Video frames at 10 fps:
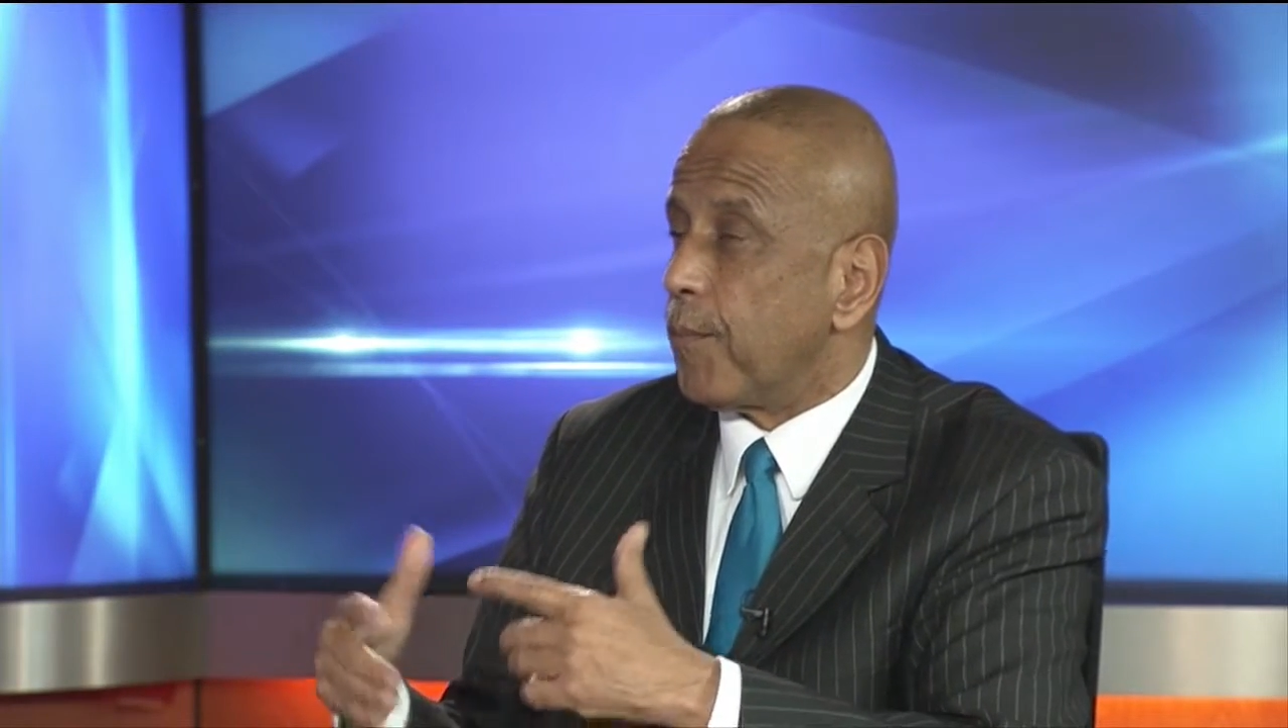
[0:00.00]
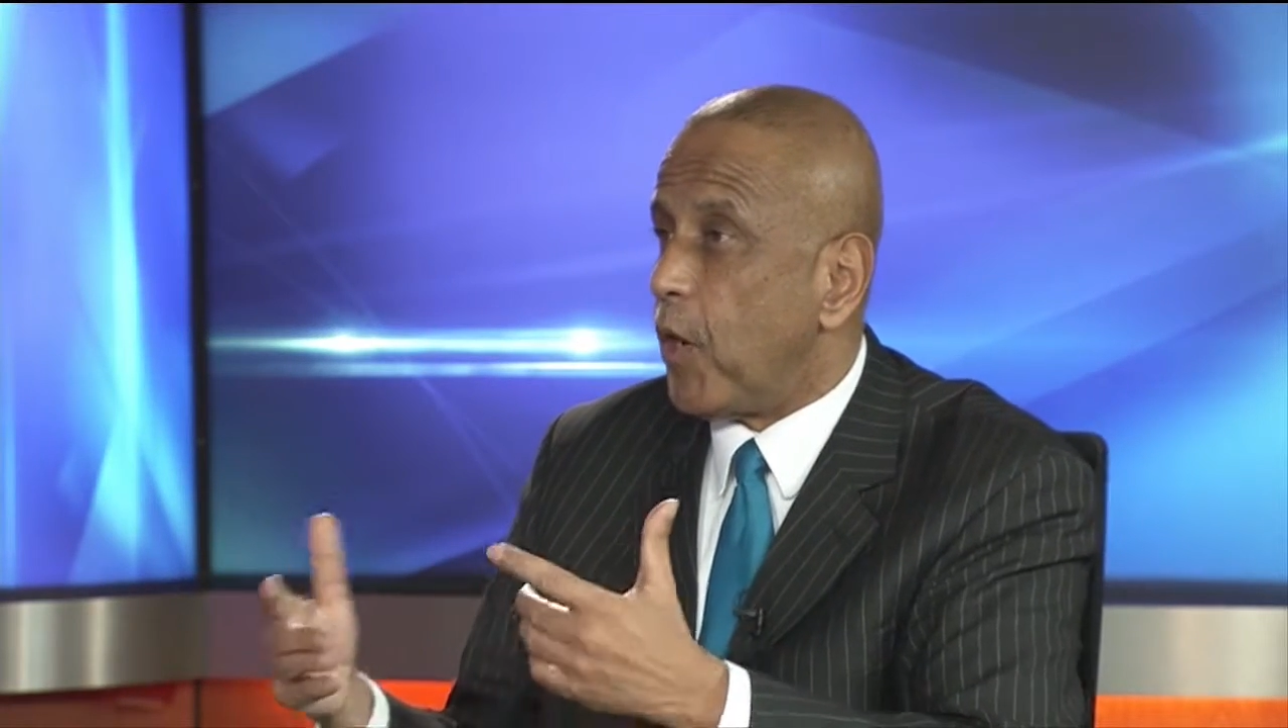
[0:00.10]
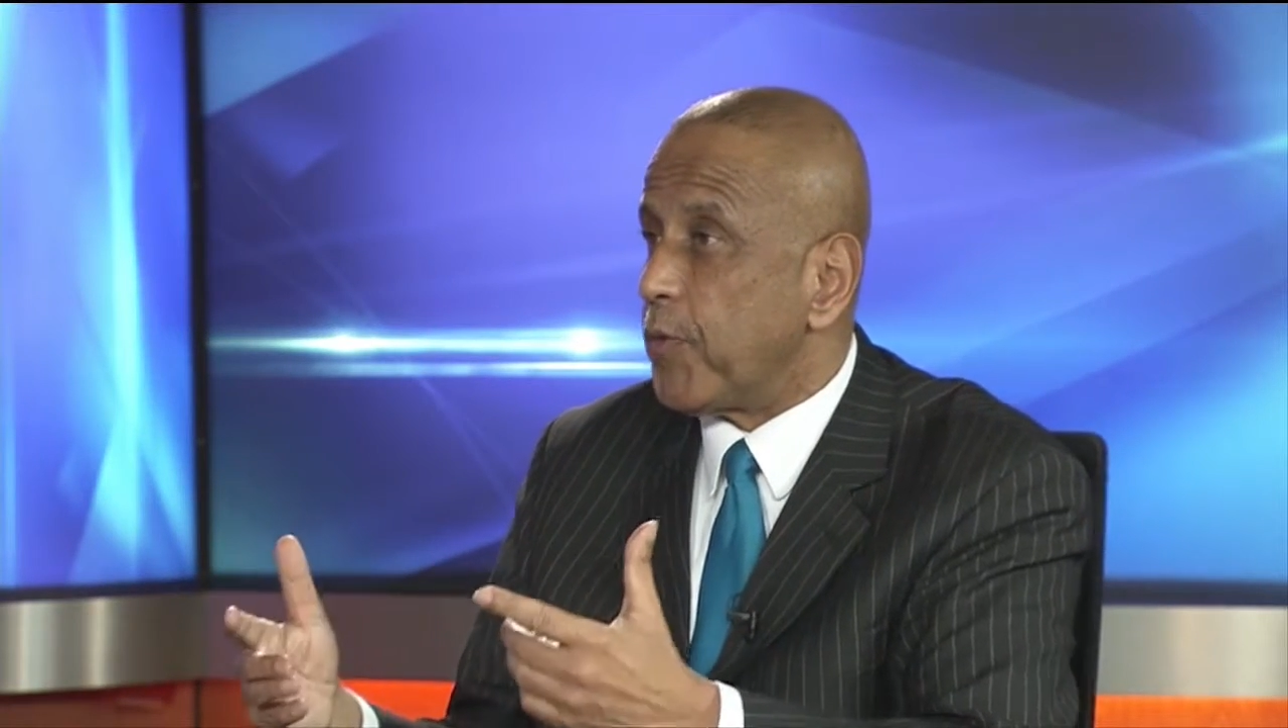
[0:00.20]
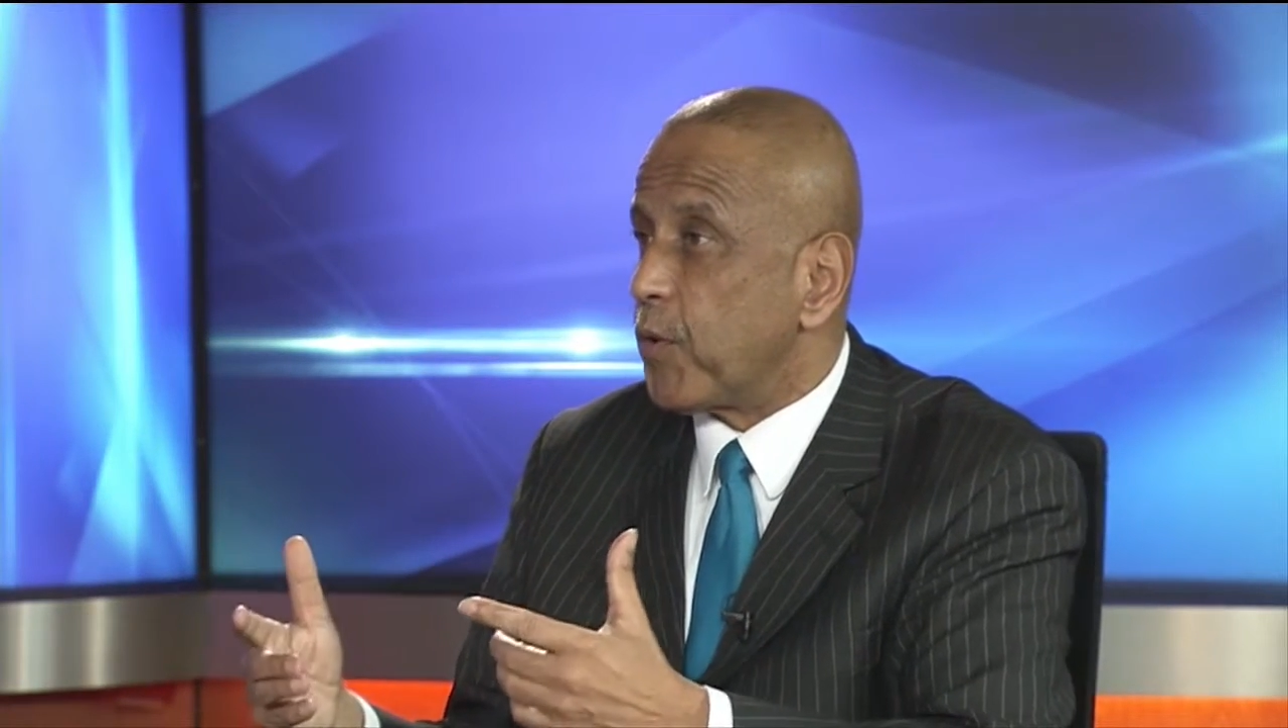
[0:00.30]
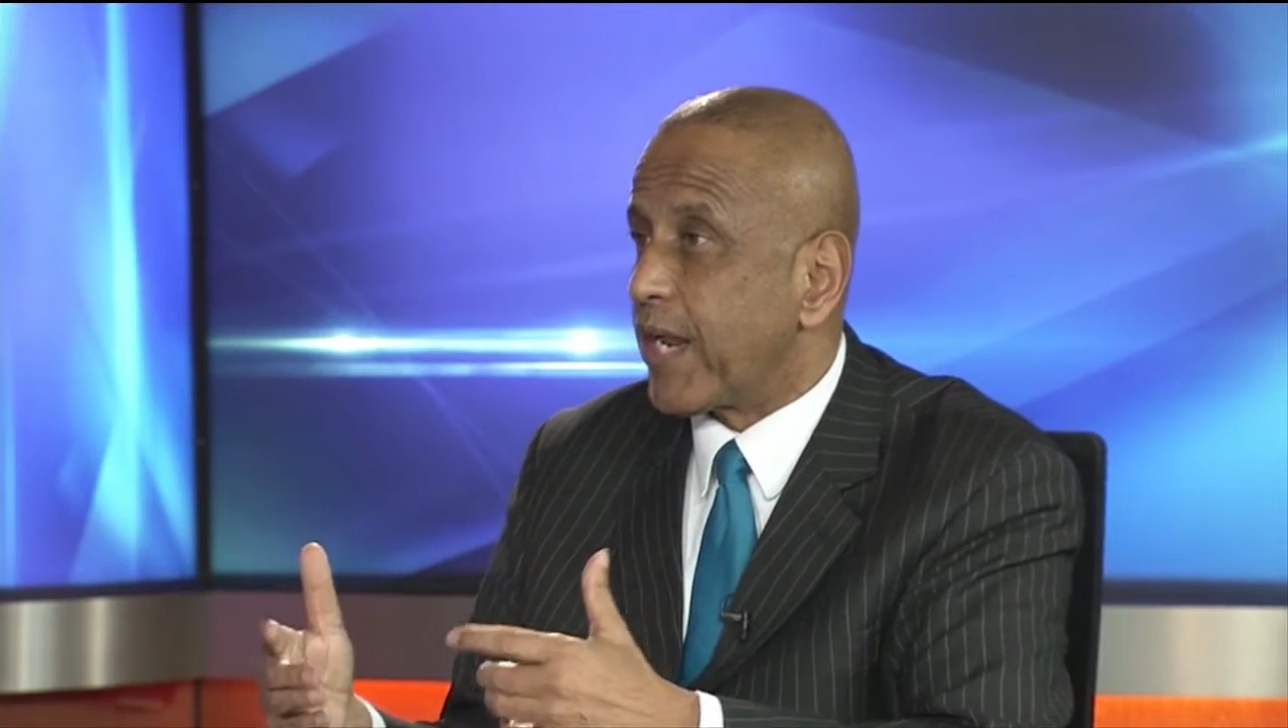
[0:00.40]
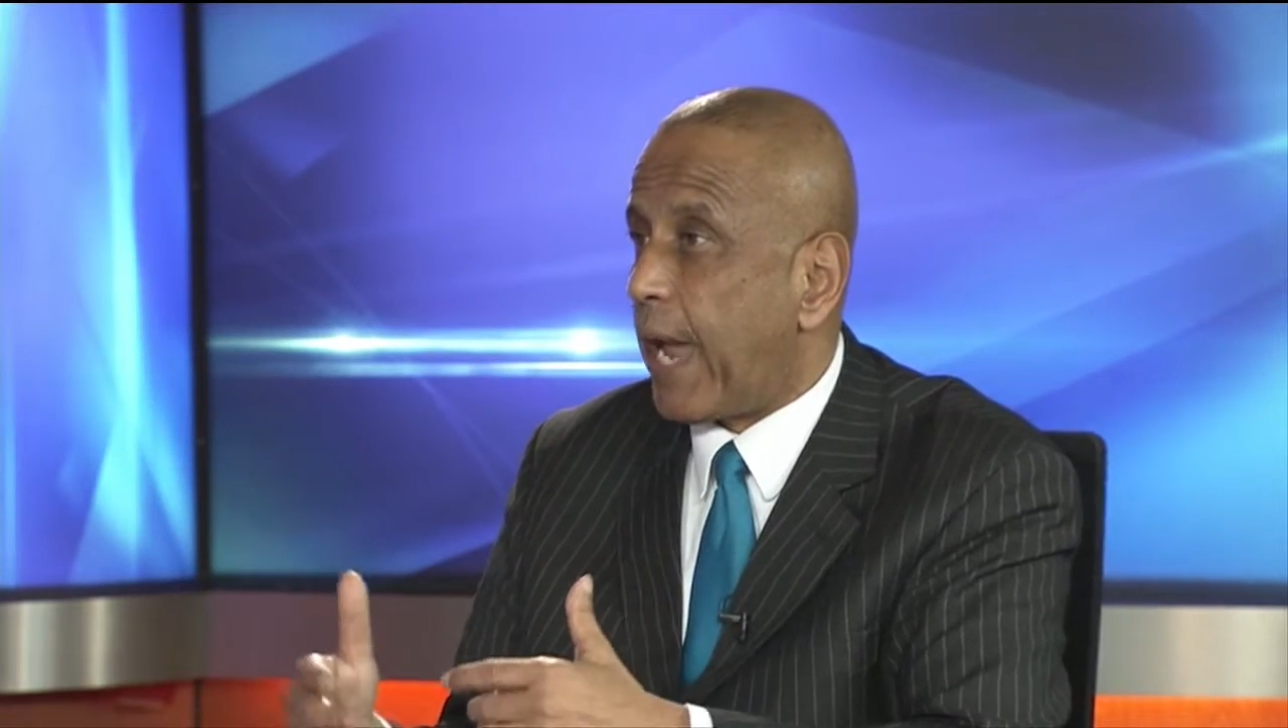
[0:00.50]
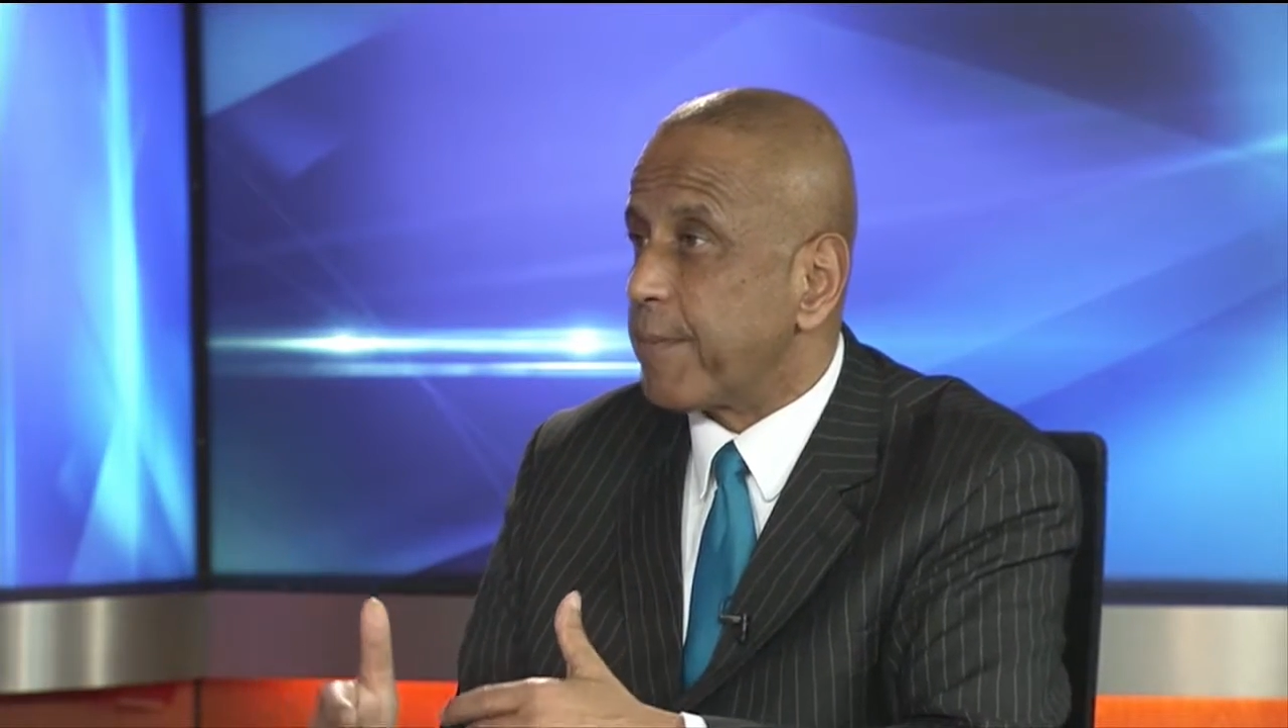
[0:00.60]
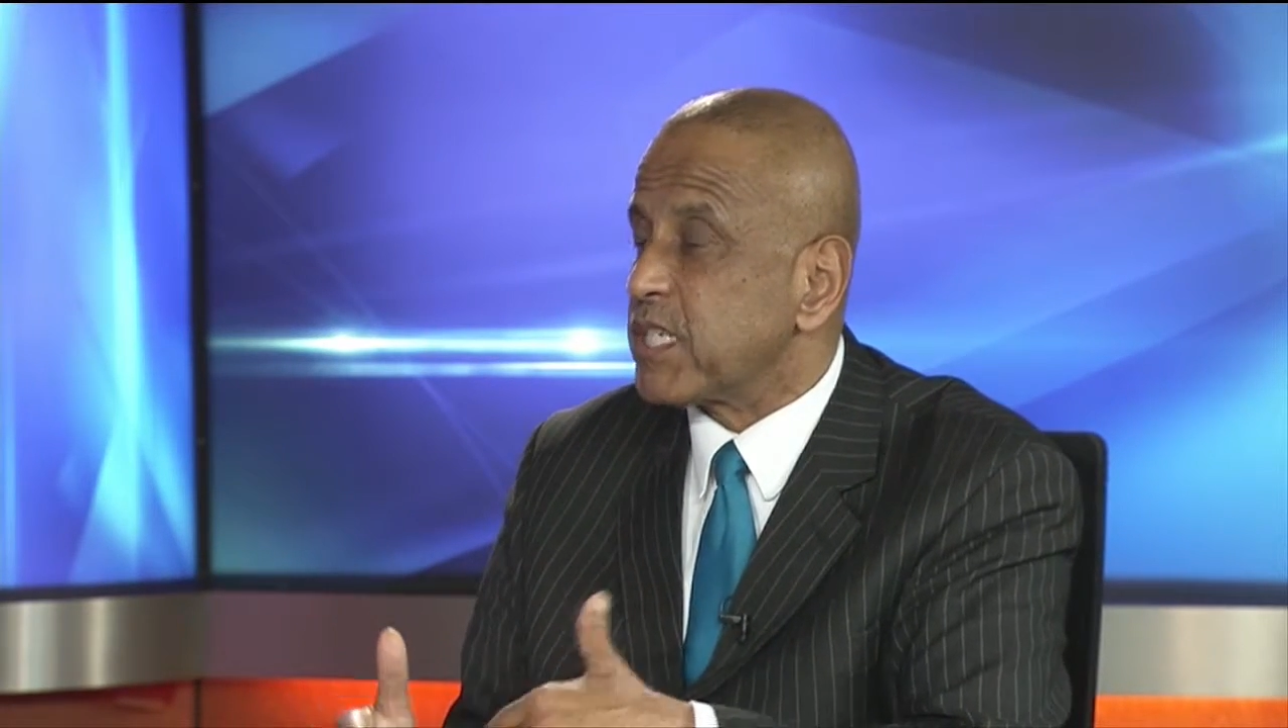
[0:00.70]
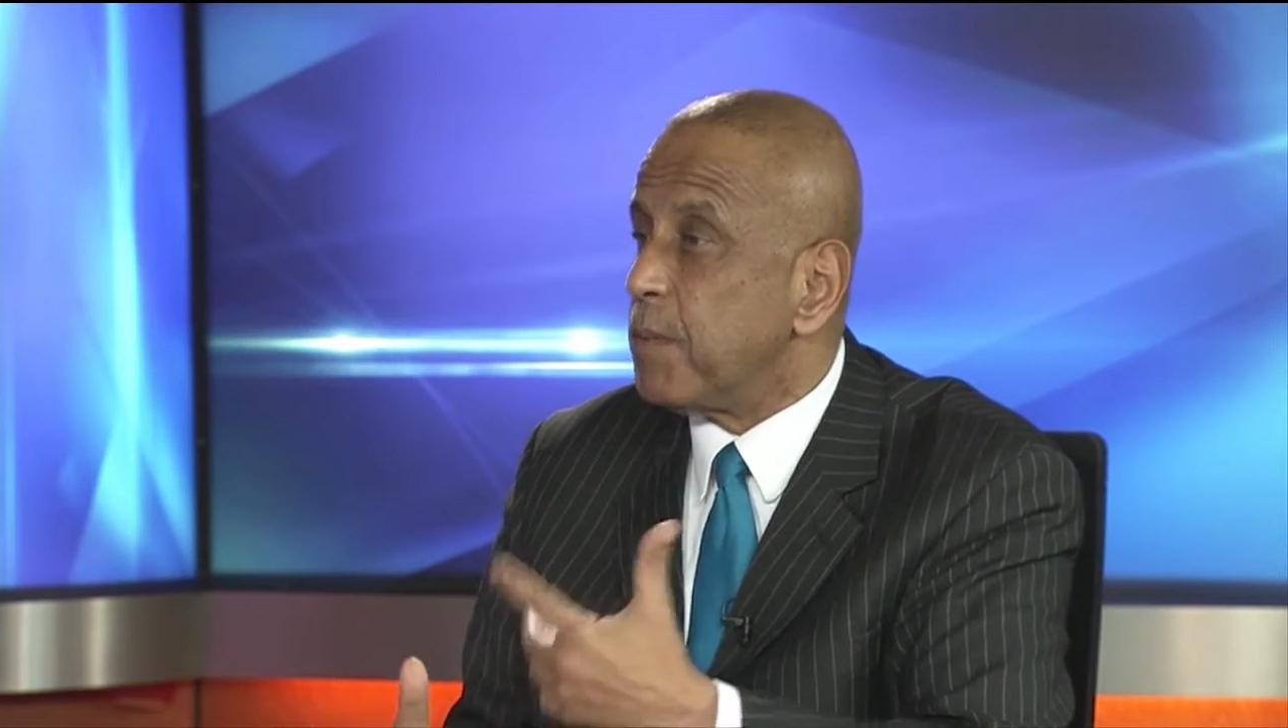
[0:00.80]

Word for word: or a Baltimore could happen